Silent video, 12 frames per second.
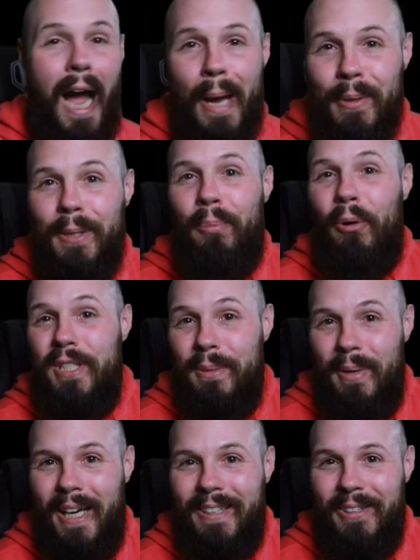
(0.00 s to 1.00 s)
I'm going to point you
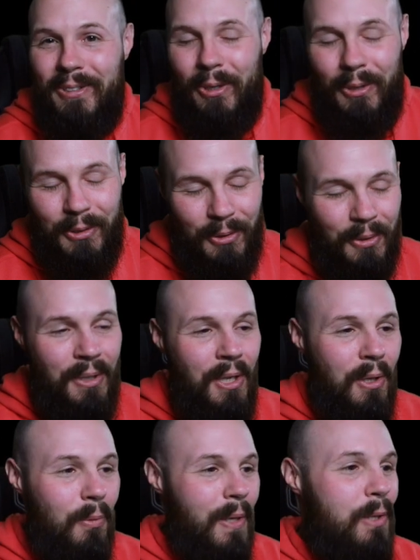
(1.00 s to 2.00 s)
back to this article,
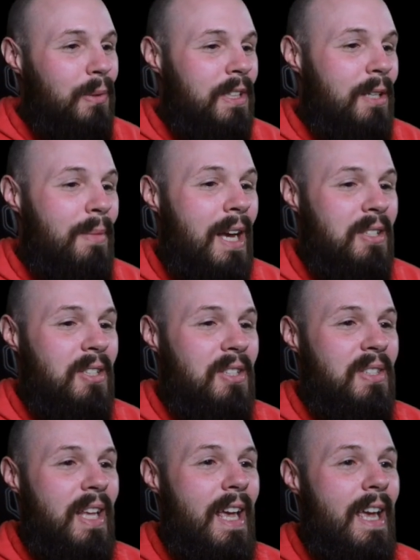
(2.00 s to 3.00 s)
read what Tim has to
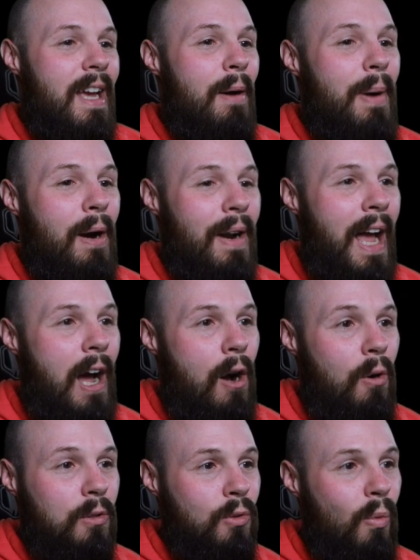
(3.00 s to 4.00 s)
say about
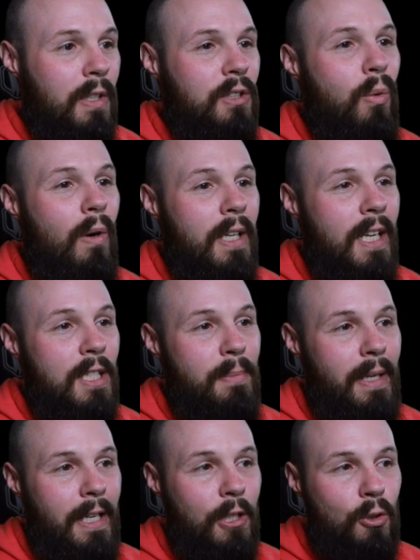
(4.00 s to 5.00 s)
how 2020 has
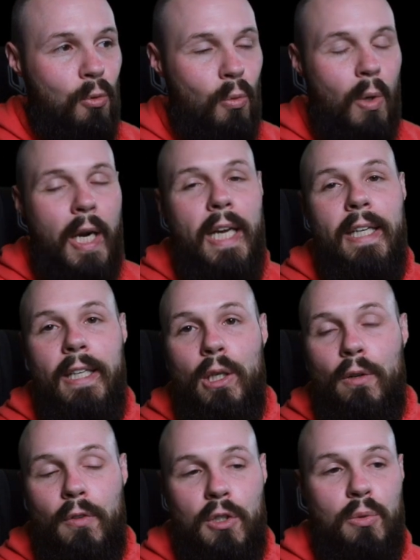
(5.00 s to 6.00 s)
been a great
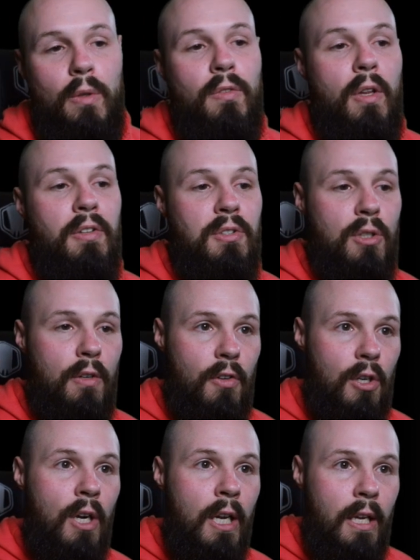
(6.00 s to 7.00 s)
year for Swift on the
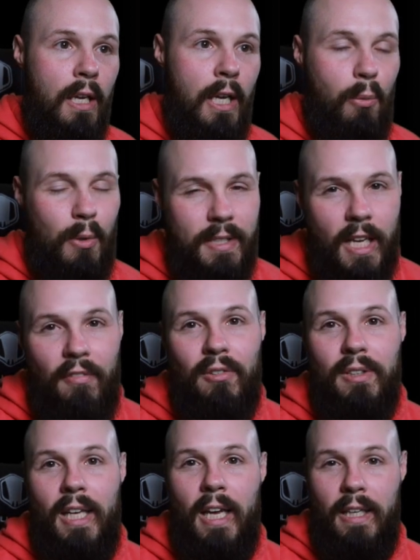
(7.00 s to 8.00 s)
server, and we're
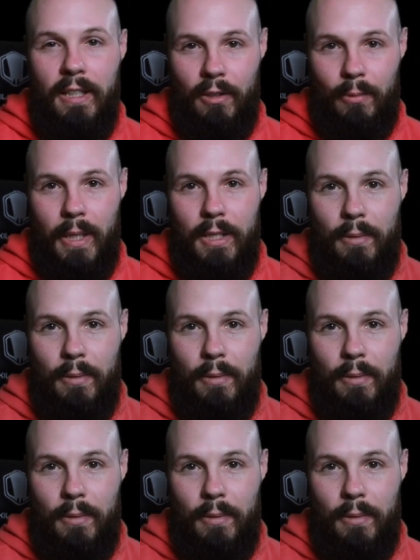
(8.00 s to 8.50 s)
definitely heading in the right